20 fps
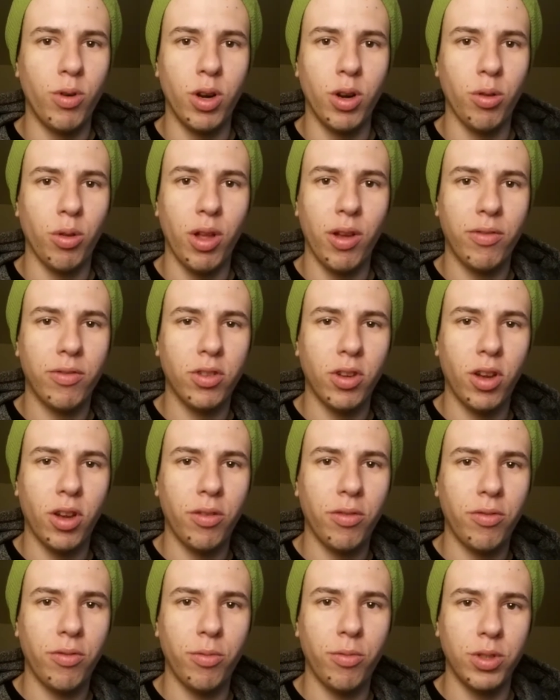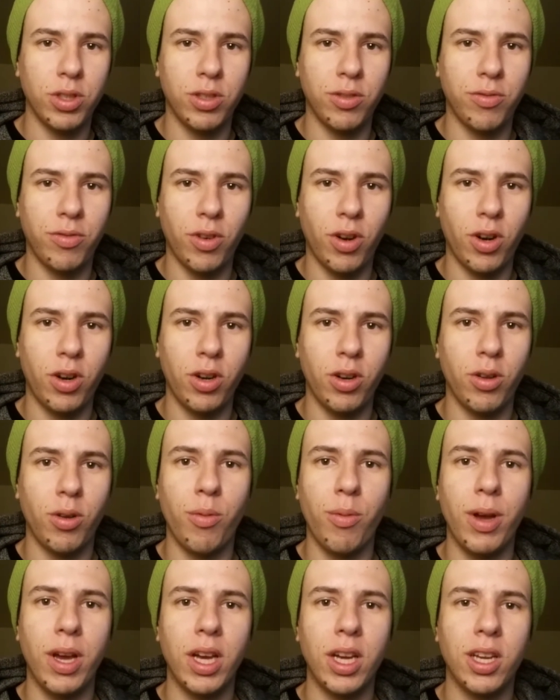where you left off with Safari on
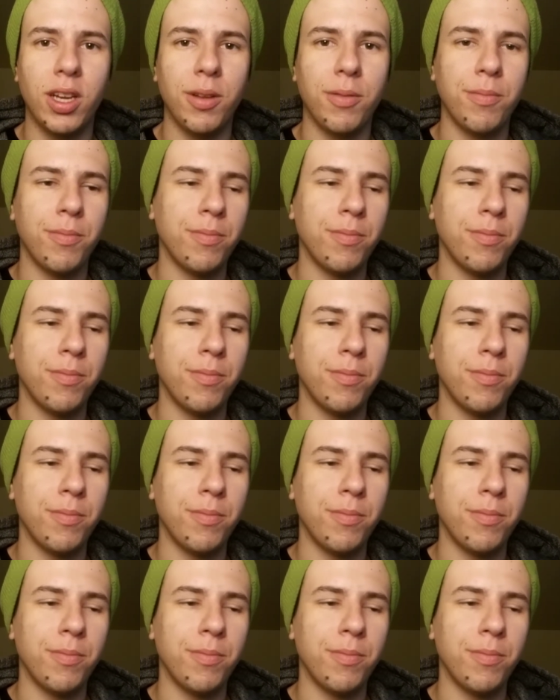a Mac.